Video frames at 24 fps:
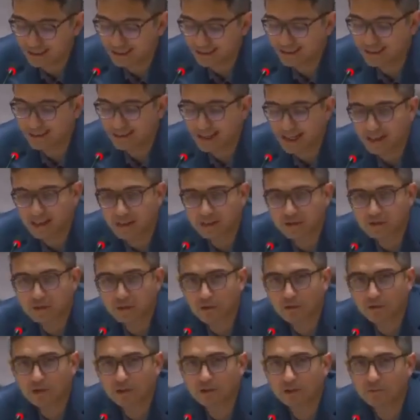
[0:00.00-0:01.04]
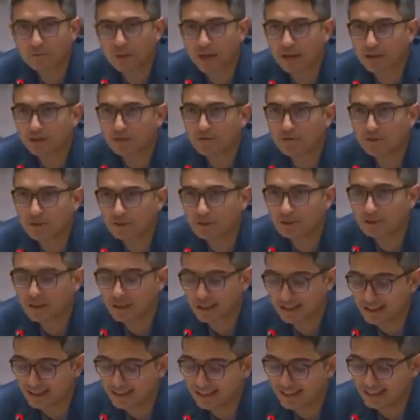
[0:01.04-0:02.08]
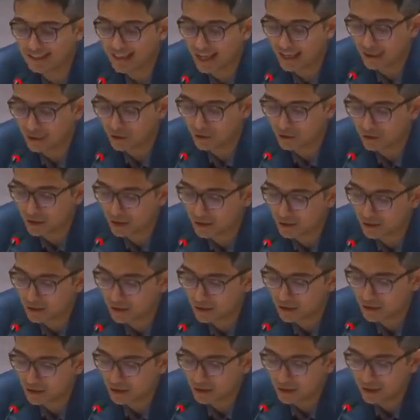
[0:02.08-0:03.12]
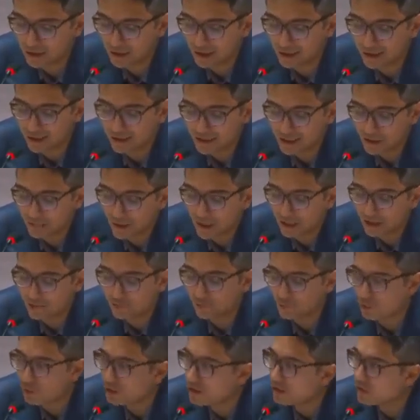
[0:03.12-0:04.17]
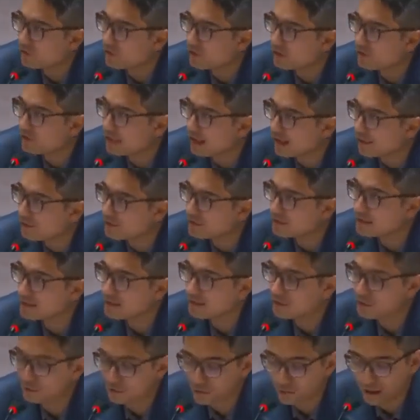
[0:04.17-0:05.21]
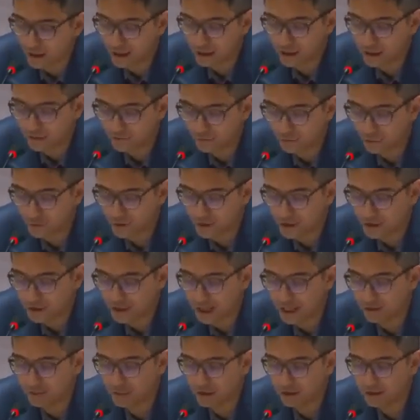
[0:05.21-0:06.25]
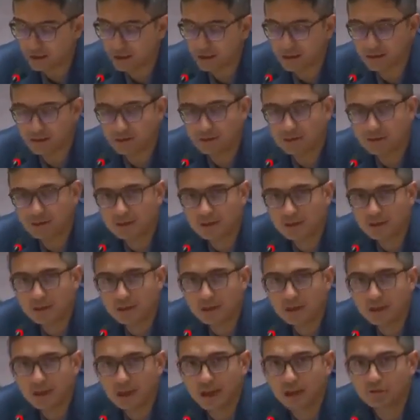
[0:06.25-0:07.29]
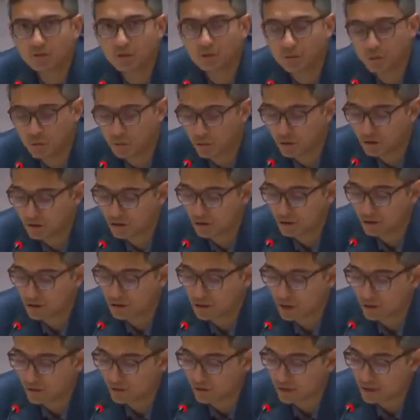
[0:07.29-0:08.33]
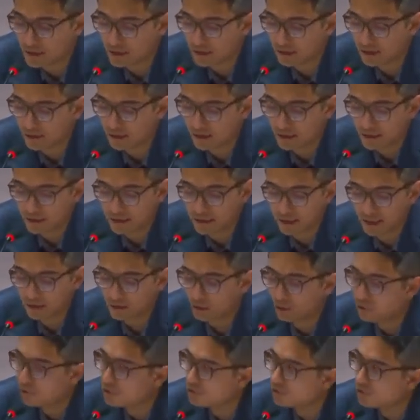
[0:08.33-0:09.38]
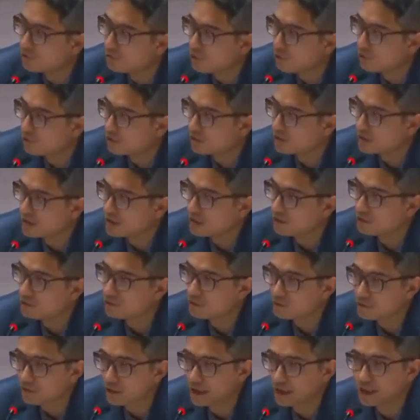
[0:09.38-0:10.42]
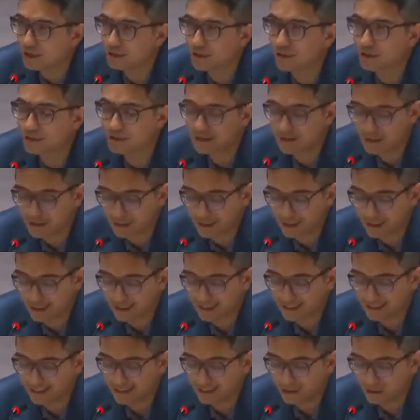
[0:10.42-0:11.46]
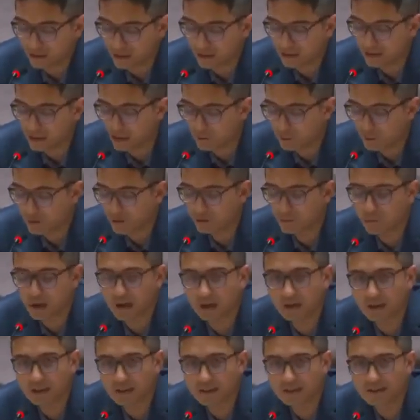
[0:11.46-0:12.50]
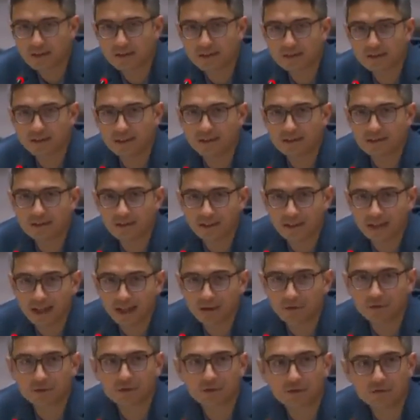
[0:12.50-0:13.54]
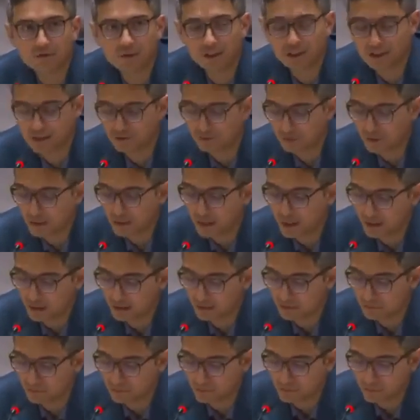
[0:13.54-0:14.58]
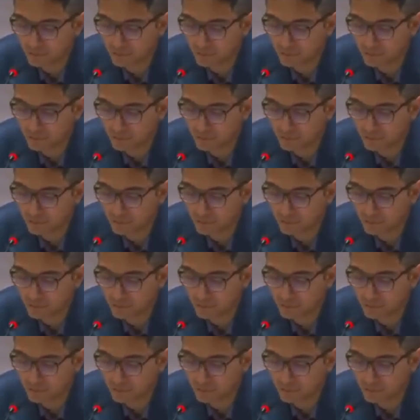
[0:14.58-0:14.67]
The death toll on the battlefield is staggering. An estimated 43,000 Ukrainian forces have been killed, and reports are surfacing that local morgues in Ukraine are seeing nearly double the bodies since the counteroffensive began.